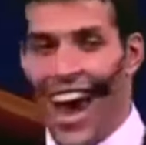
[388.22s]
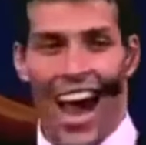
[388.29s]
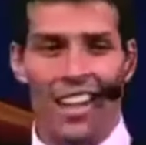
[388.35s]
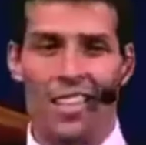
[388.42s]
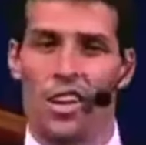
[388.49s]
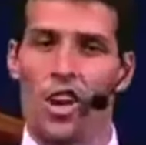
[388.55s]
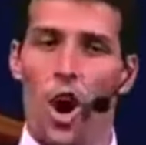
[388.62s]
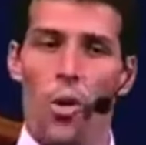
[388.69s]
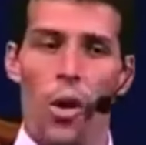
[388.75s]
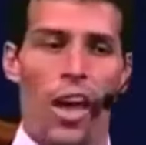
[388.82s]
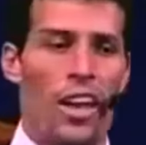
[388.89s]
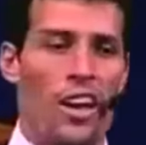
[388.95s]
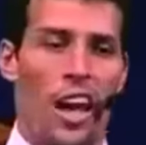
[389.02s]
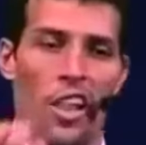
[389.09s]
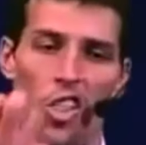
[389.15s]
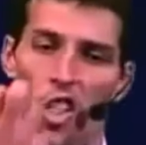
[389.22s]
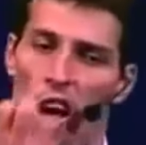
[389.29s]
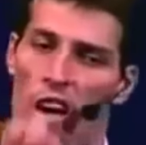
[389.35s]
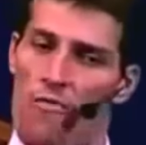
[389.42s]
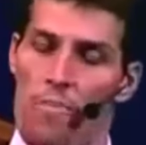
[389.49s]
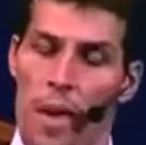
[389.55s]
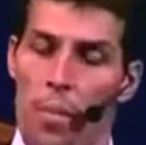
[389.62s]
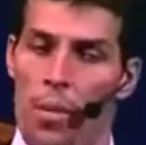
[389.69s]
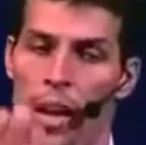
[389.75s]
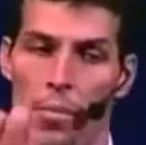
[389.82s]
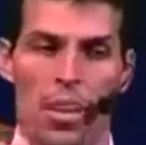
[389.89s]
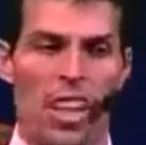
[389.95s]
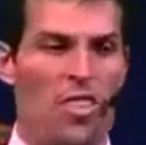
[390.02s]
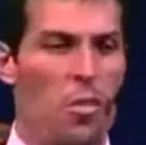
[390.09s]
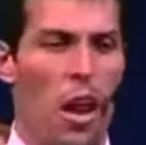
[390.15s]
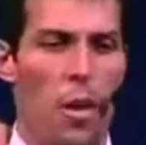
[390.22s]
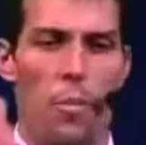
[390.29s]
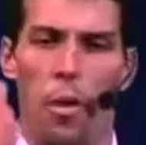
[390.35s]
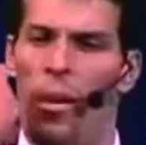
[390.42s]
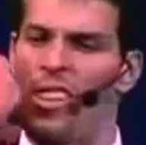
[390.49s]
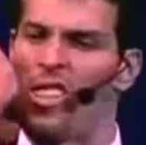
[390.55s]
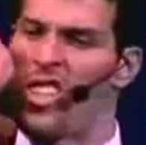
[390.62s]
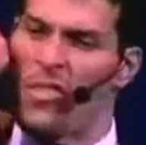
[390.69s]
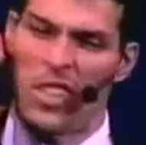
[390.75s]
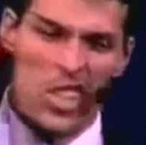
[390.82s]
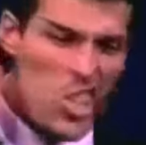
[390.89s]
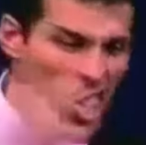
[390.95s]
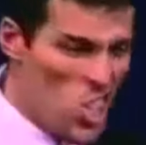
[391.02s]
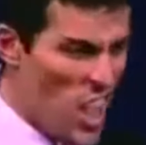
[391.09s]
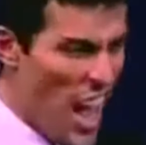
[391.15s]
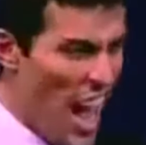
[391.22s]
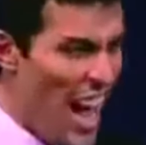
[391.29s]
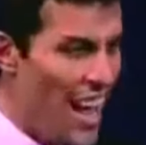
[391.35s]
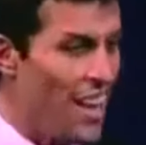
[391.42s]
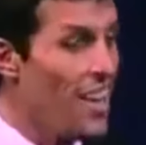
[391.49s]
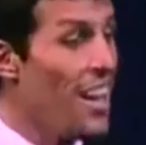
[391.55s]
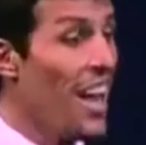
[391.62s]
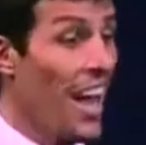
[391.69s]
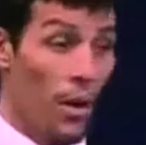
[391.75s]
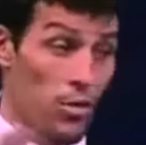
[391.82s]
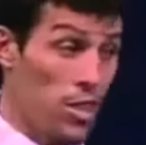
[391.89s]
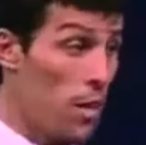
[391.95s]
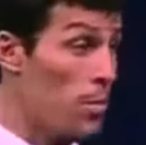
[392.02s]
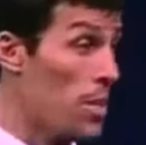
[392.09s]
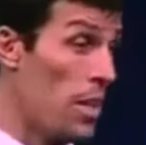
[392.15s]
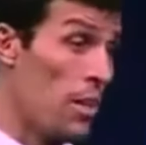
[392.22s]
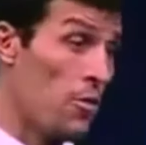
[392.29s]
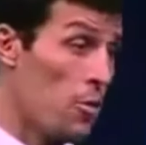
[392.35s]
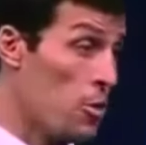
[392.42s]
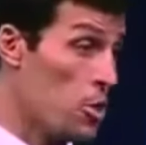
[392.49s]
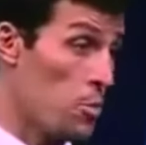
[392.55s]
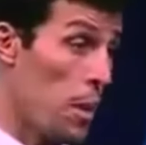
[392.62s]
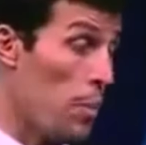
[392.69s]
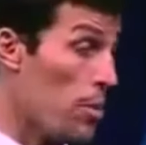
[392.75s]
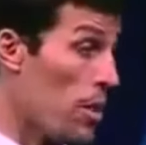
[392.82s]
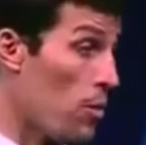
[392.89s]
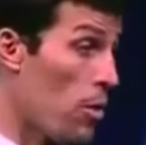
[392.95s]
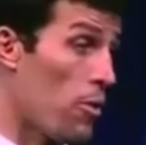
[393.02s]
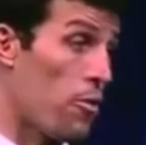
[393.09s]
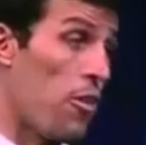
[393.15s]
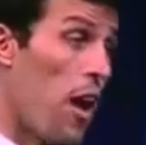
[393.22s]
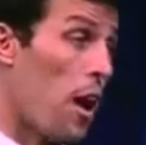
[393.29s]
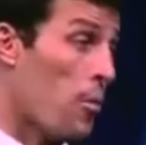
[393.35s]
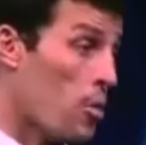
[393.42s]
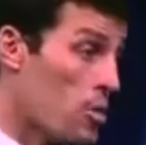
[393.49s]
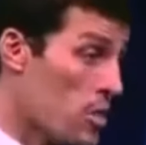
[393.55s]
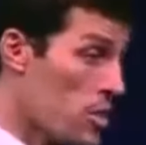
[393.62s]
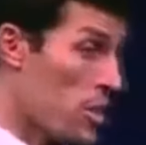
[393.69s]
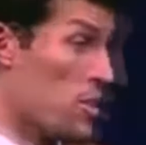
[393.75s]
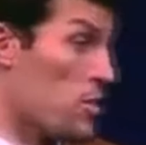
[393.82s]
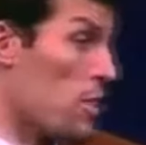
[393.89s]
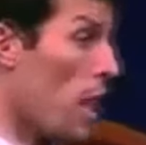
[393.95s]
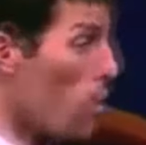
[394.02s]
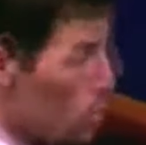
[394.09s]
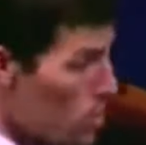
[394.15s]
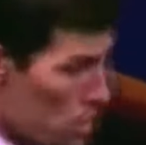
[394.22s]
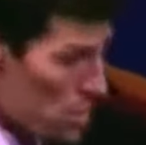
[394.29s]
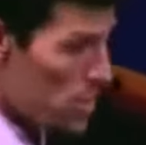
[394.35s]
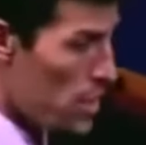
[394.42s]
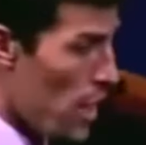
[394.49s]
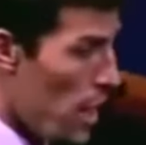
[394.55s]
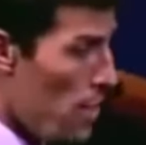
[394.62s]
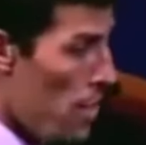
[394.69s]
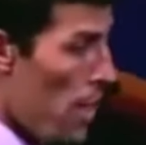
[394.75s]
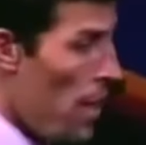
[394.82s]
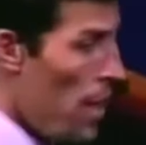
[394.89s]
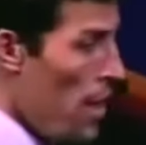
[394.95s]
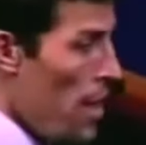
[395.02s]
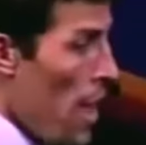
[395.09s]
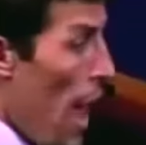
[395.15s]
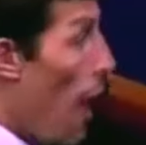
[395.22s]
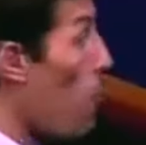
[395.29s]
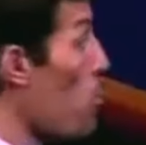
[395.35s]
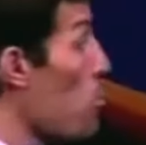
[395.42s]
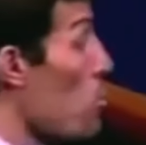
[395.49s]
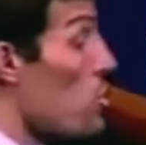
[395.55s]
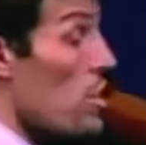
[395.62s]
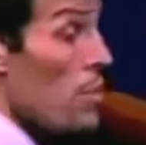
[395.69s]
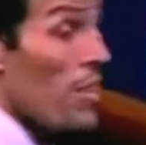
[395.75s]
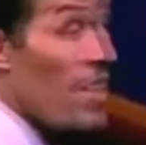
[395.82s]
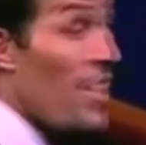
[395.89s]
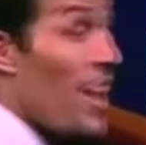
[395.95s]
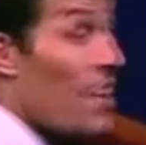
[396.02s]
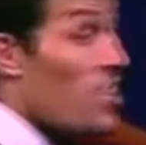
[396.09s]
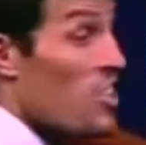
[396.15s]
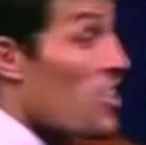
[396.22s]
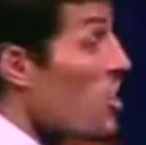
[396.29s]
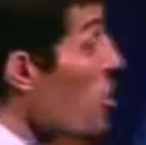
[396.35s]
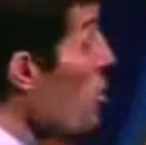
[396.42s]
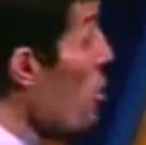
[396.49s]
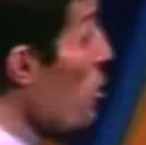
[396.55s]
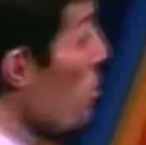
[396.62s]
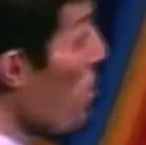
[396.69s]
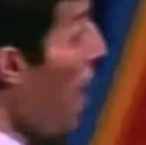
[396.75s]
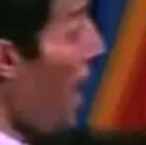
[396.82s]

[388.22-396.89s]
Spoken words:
and then go in, and I love people and I believe, but I put myself in state and I was able to influence people that were far more successful than I was at the time. I would do something that I still do